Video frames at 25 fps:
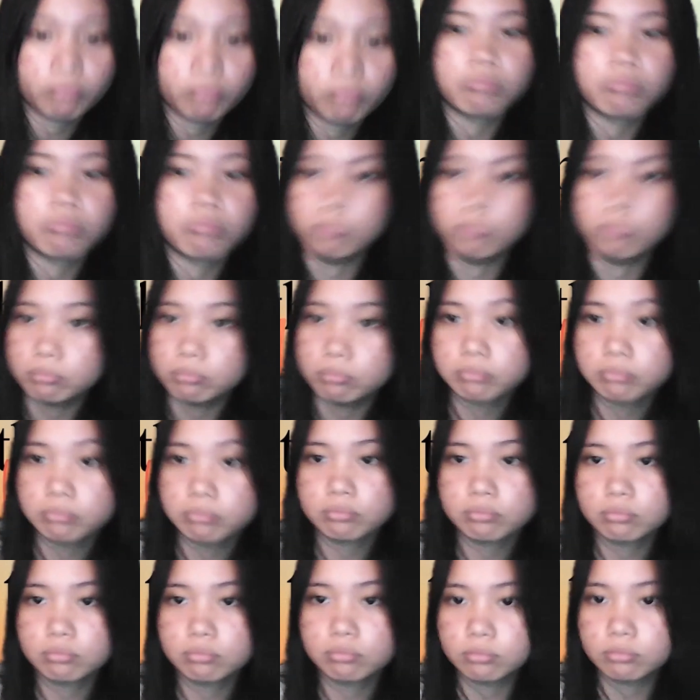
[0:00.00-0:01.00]

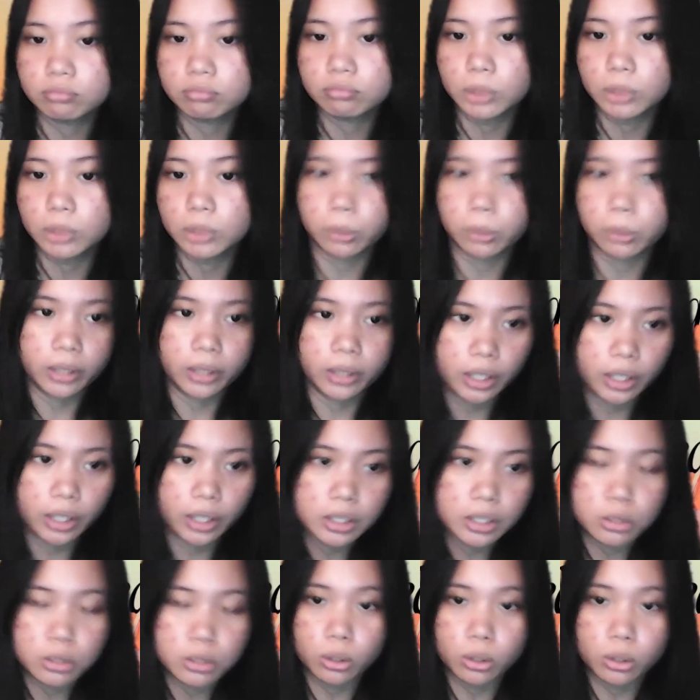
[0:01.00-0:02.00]
Hmm, okay,
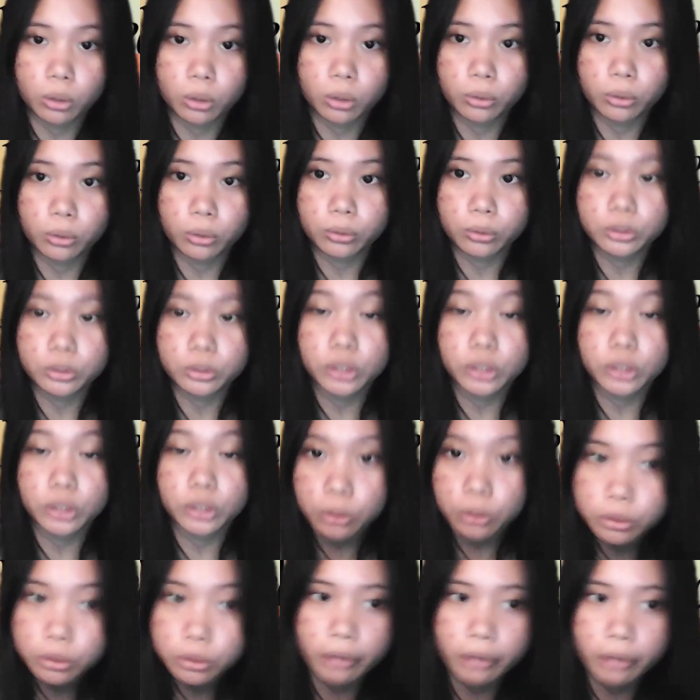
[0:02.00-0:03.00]
so to
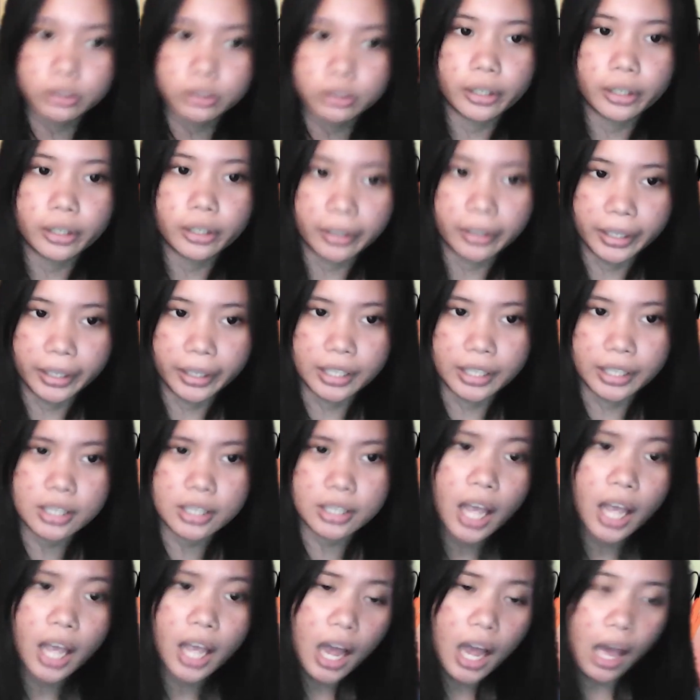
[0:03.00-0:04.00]
you, Dr. Arenas,
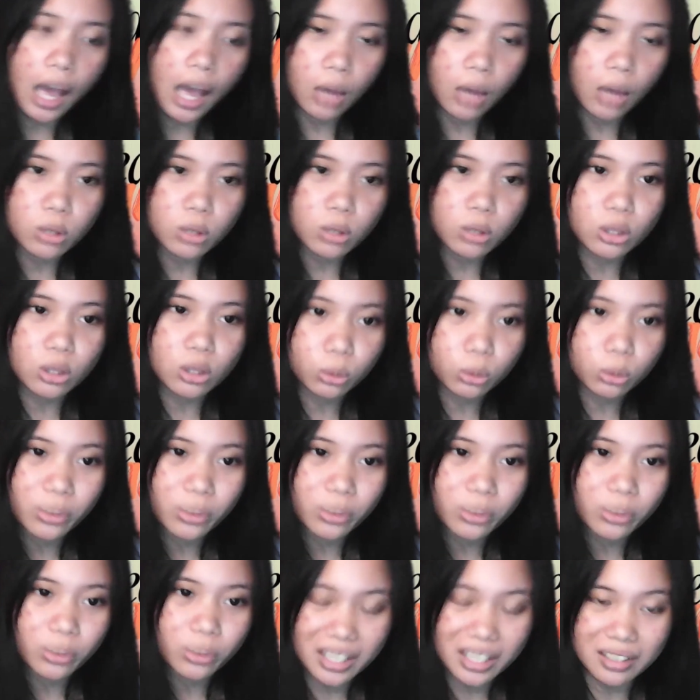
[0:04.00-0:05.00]
how do
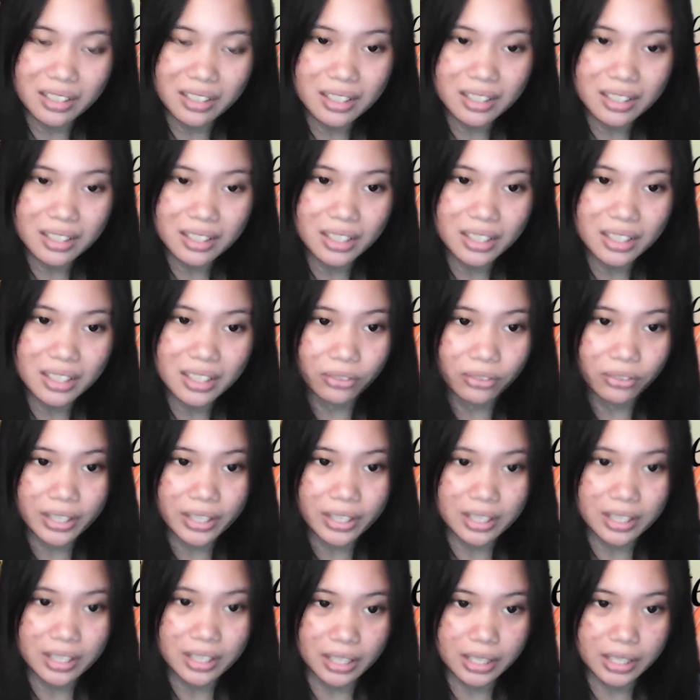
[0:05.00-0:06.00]
these
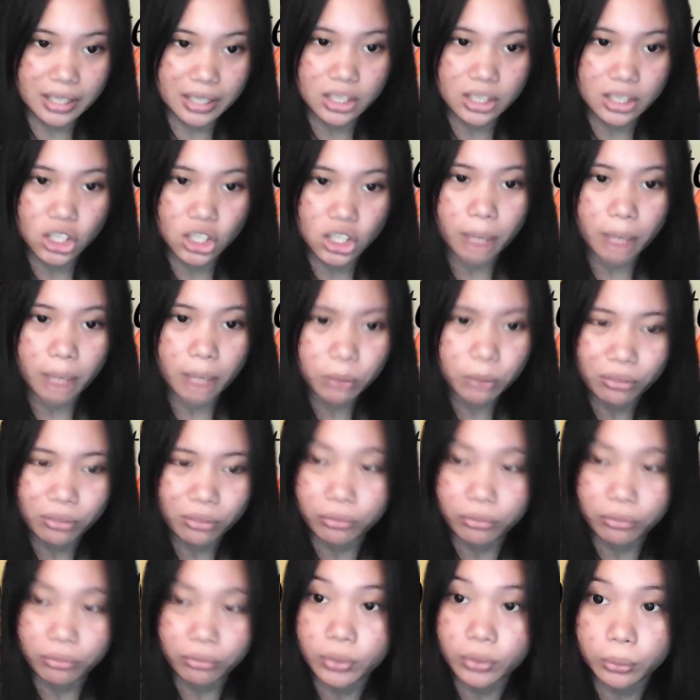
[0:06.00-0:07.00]
differences shape your
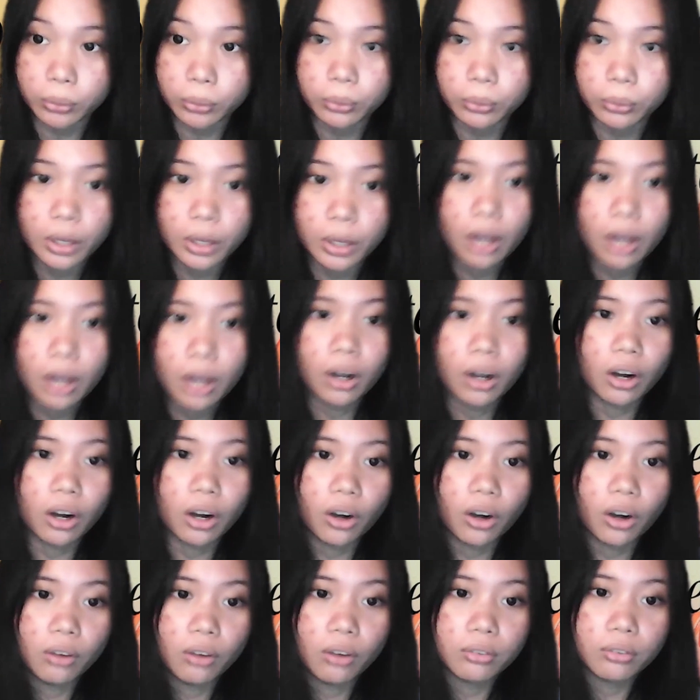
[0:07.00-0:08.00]
view
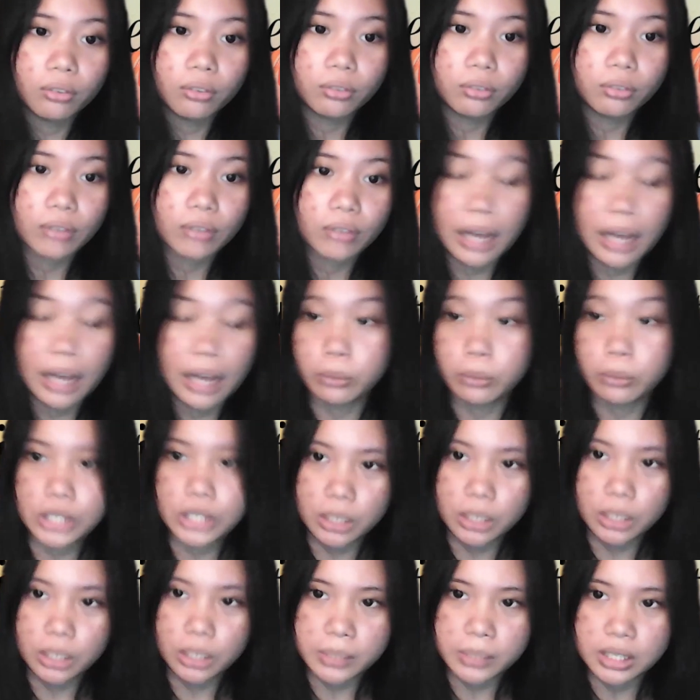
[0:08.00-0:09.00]
of language
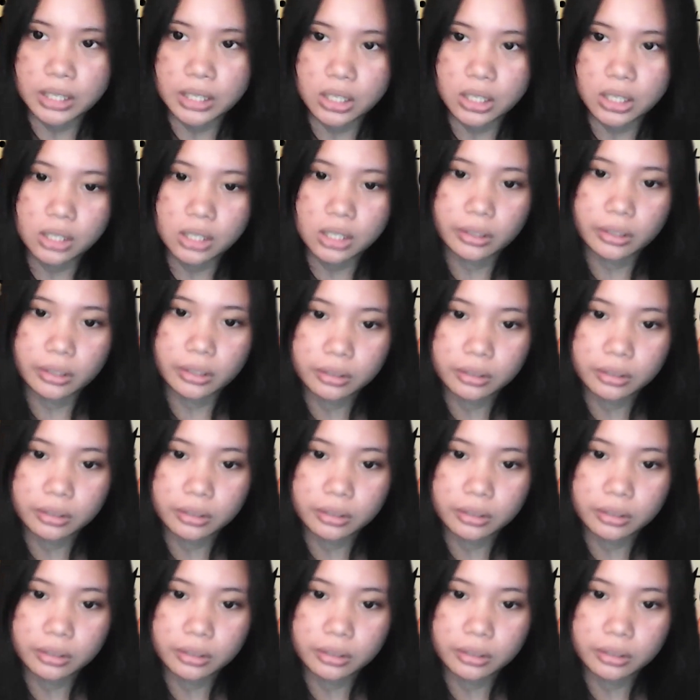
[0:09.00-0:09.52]
acquisition?